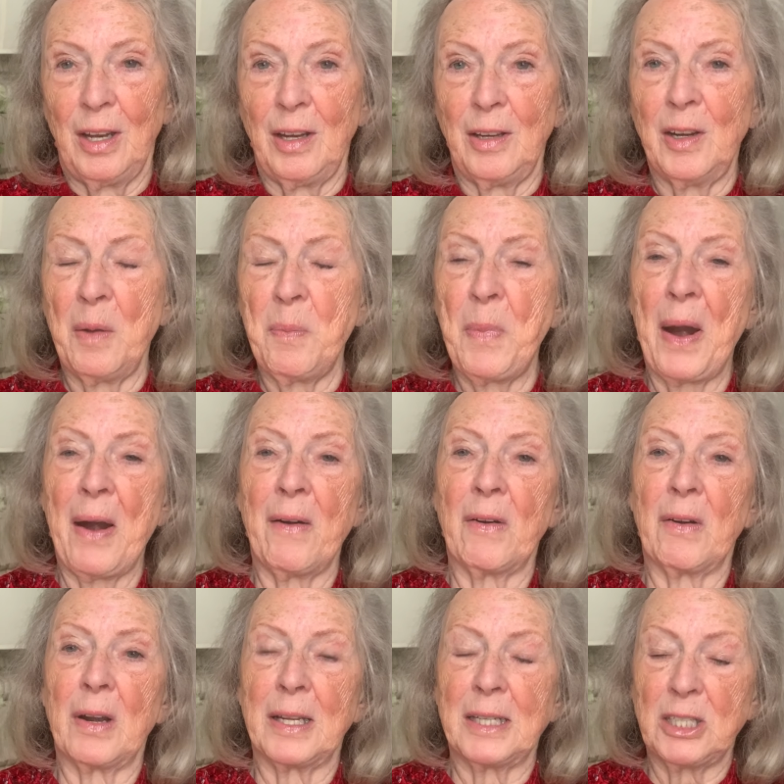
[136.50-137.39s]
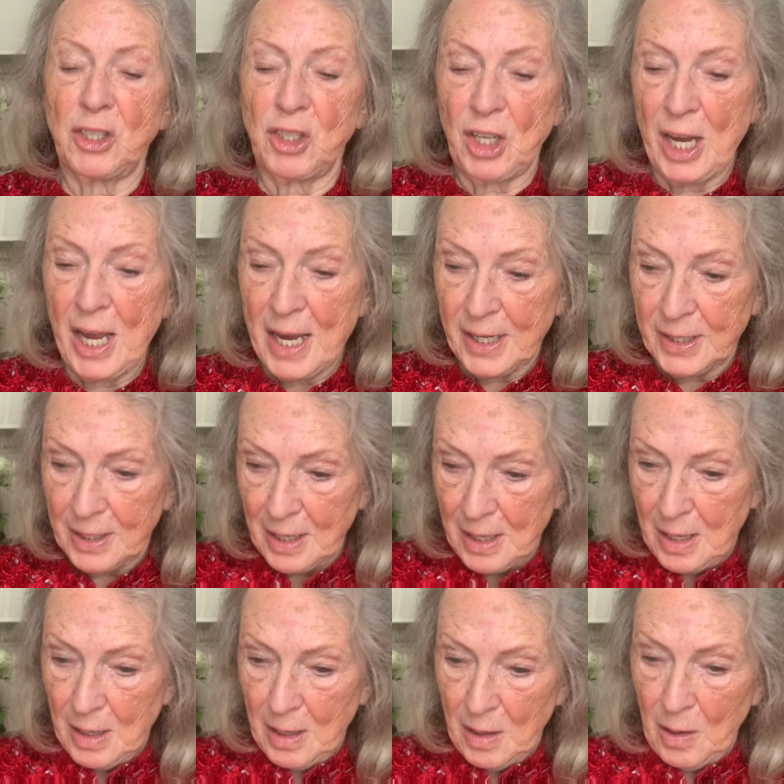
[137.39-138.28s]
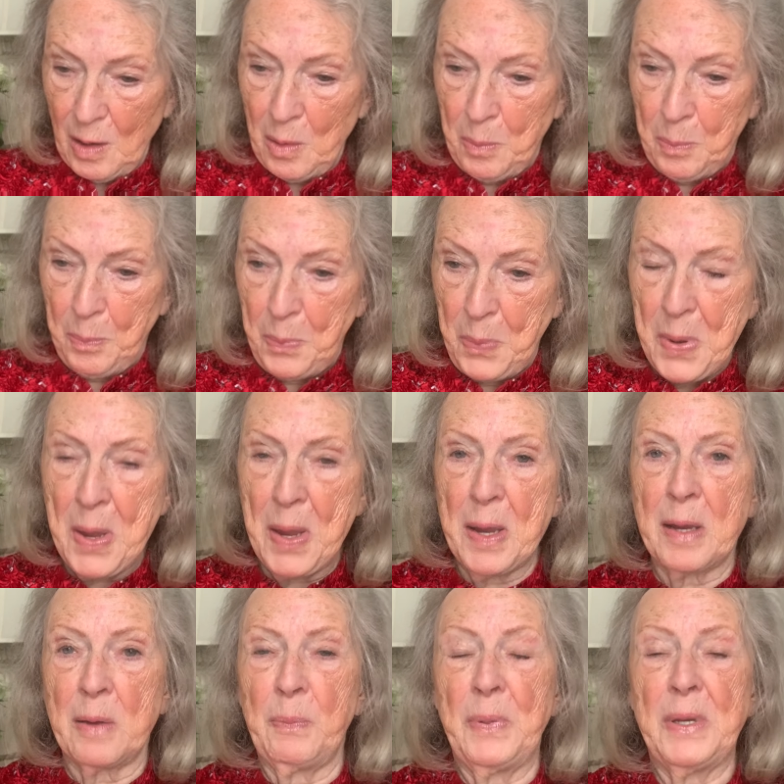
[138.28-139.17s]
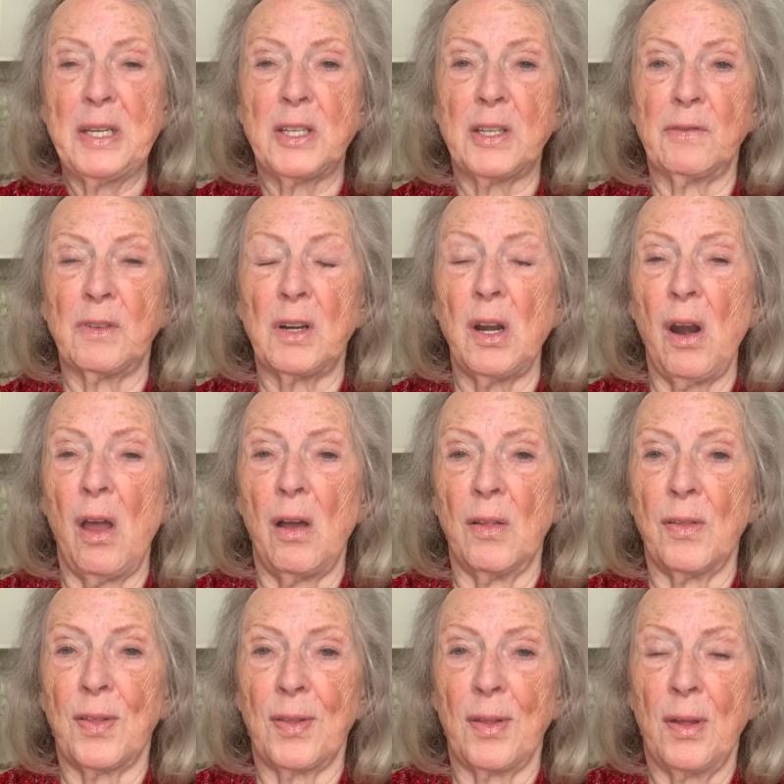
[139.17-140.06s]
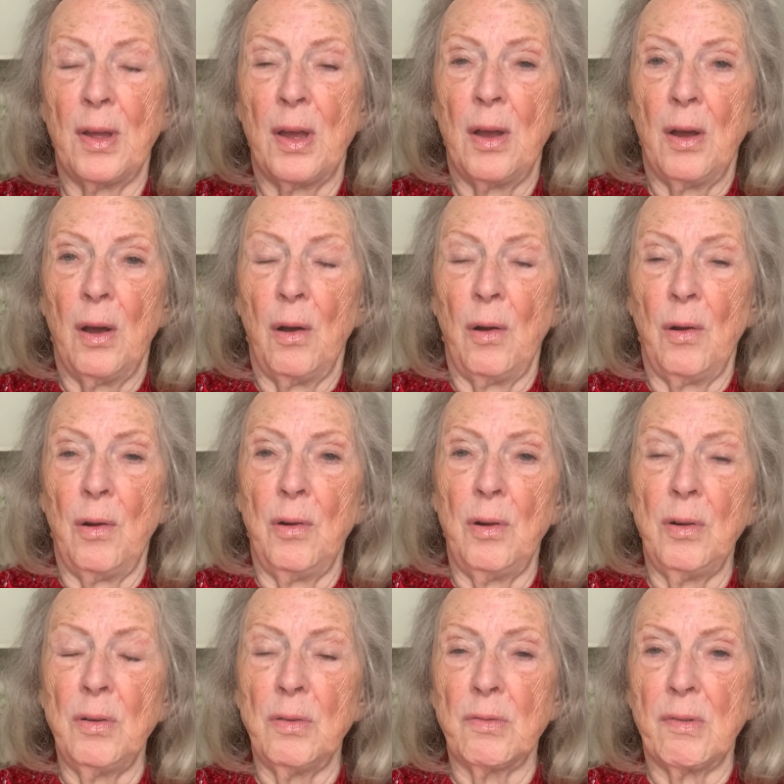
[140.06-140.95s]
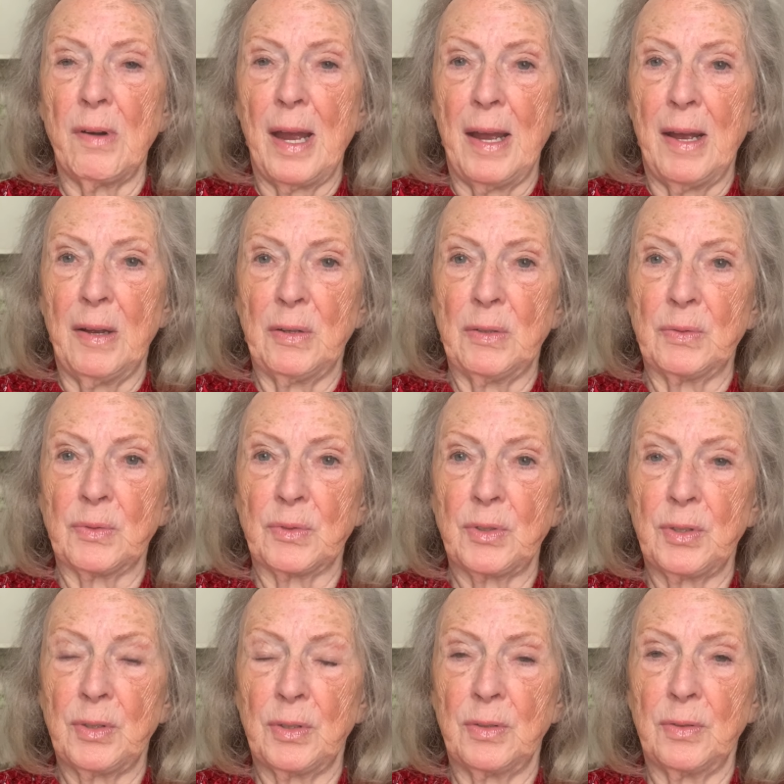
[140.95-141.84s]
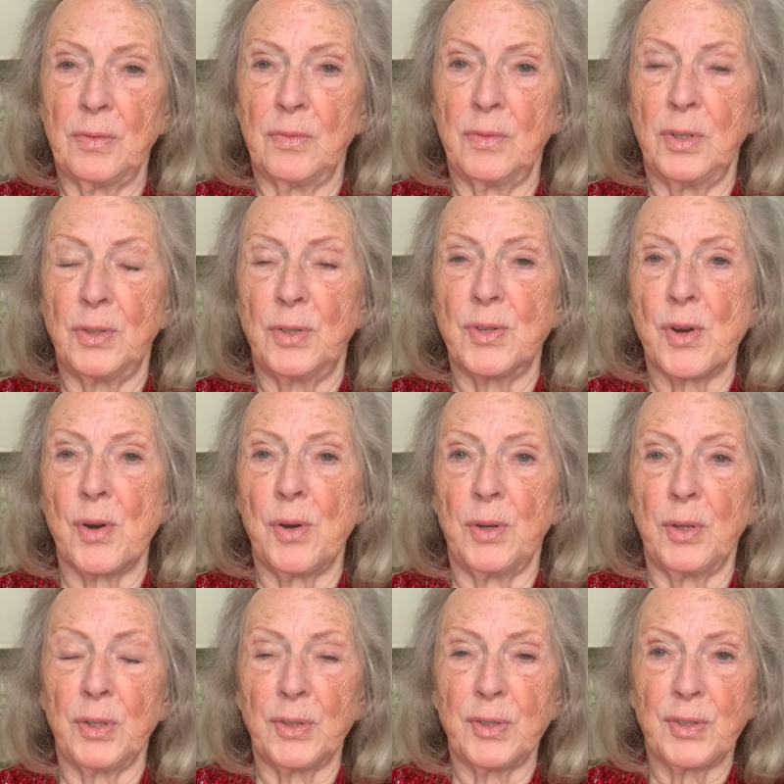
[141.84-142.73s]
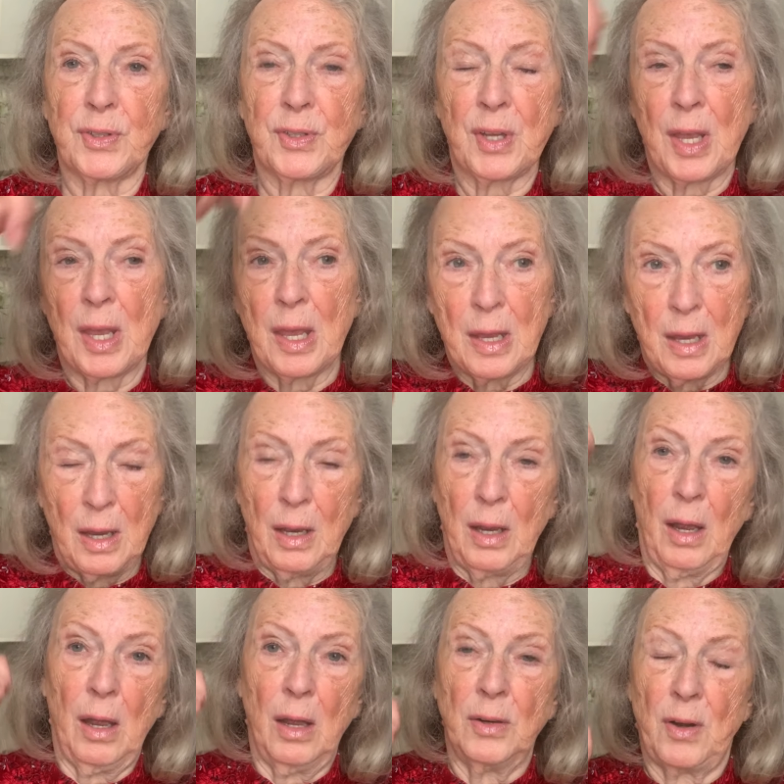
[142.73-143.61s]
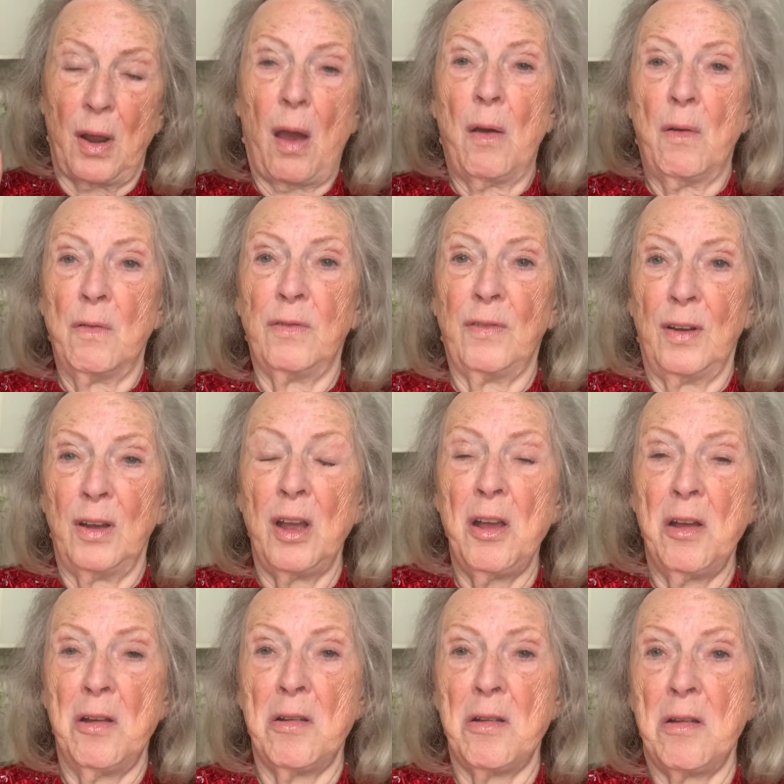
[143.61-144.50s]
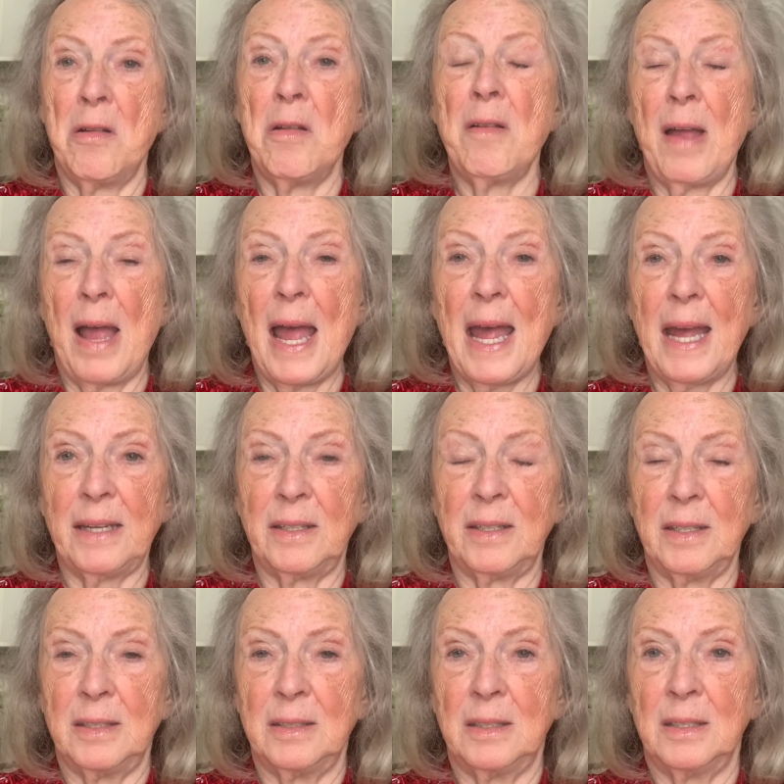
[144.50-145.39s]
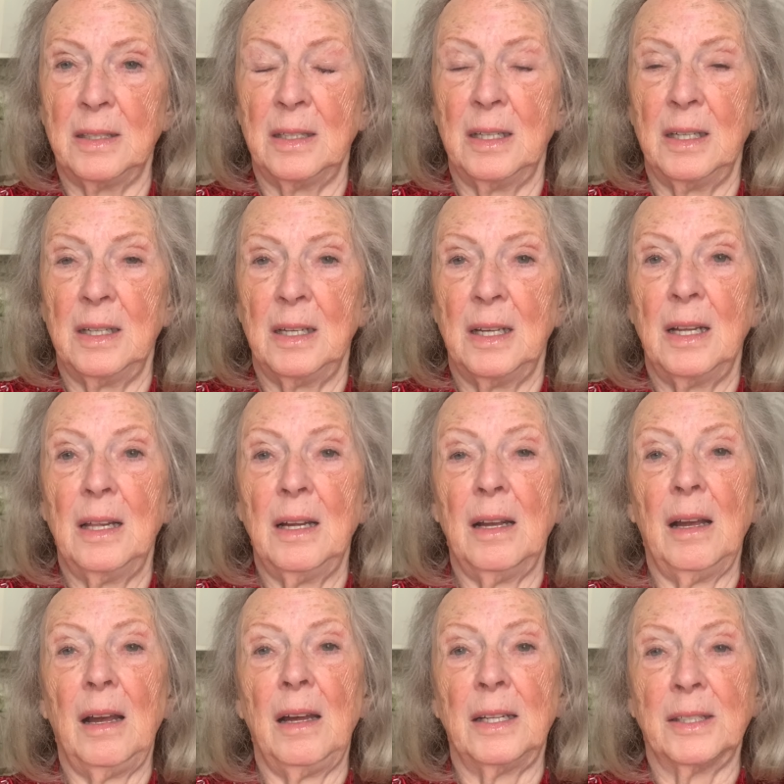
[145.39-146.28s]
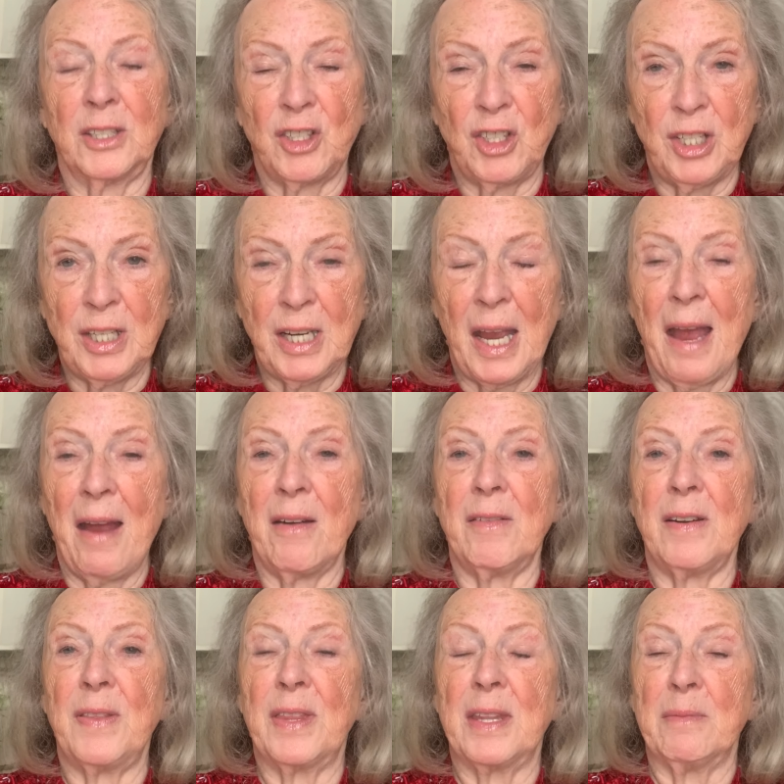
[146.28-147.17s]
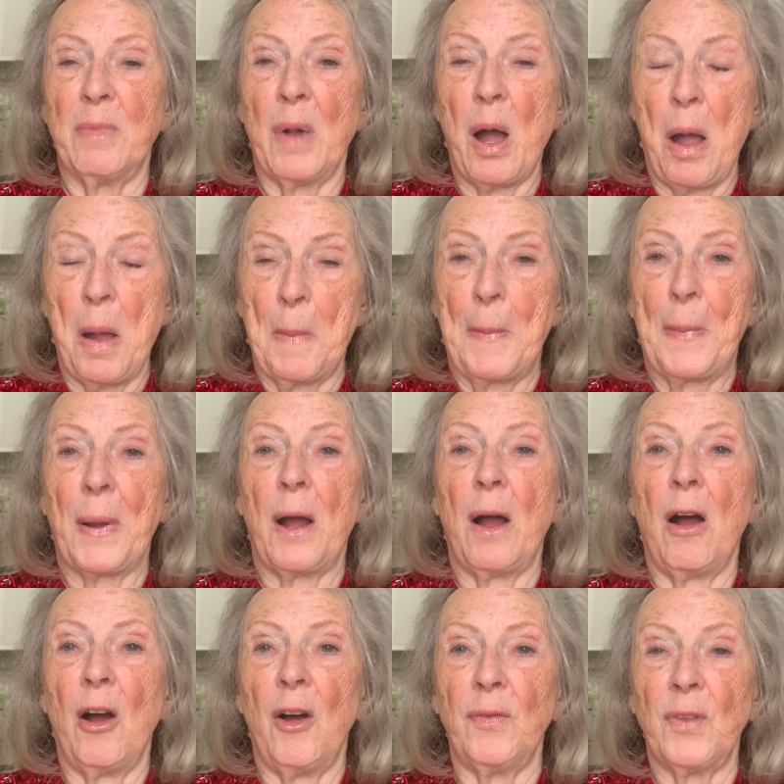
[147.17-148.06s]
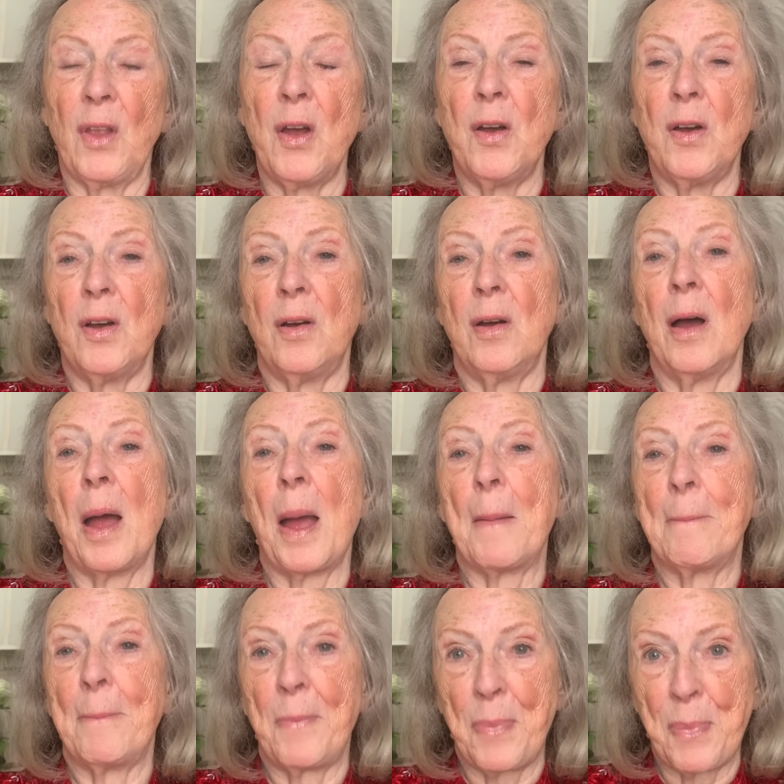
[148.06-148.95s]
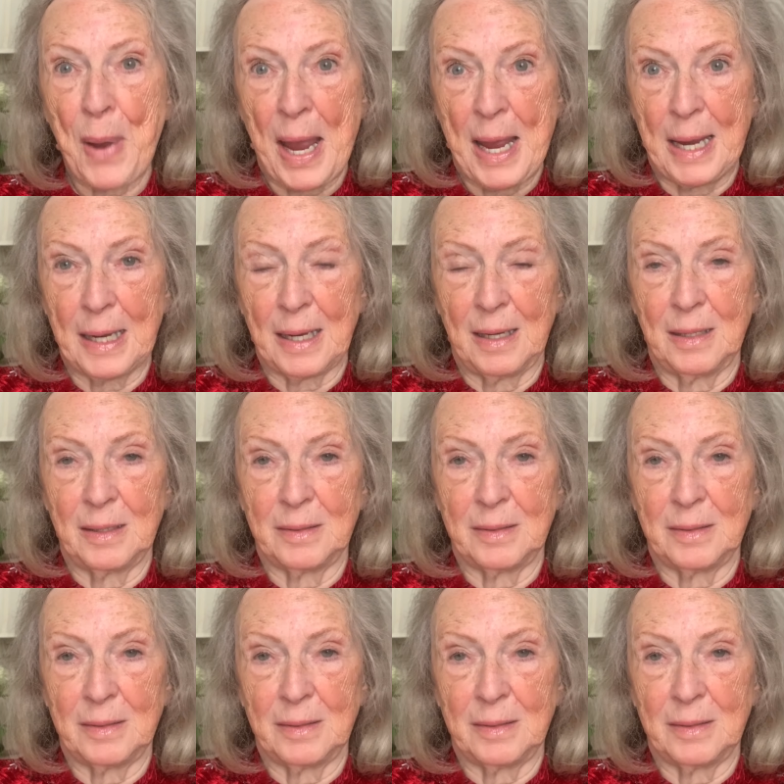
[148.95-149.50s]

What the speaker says: And apparently, she had a big piece of cloth all round the drawers and over her head, and she carried them up on her back."